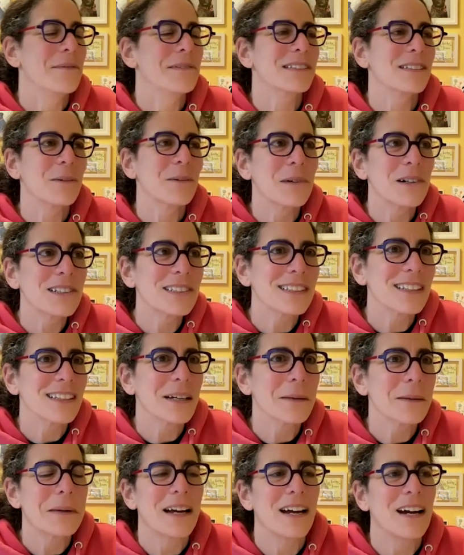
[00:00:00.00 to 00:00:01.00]
So most of
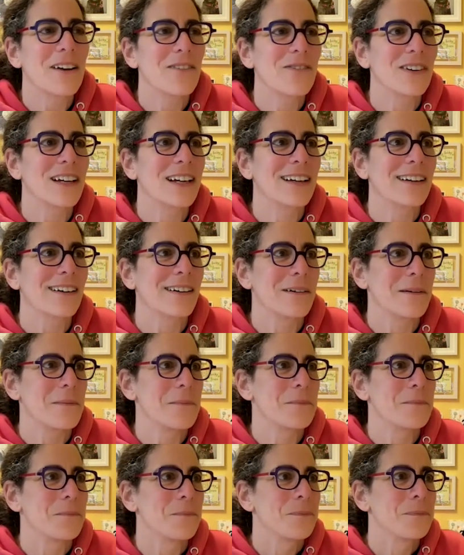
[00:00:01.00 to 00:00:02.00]
them have like
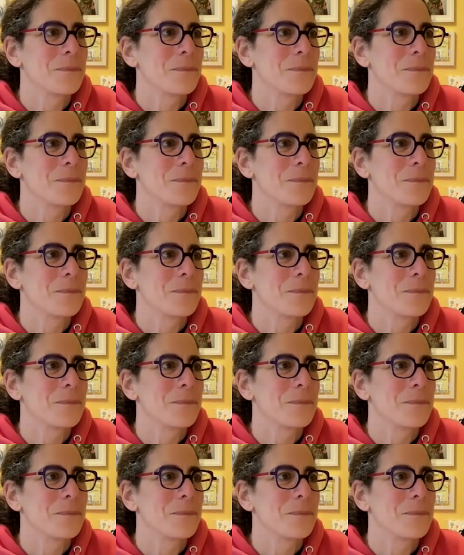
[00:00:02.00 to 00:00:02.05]
a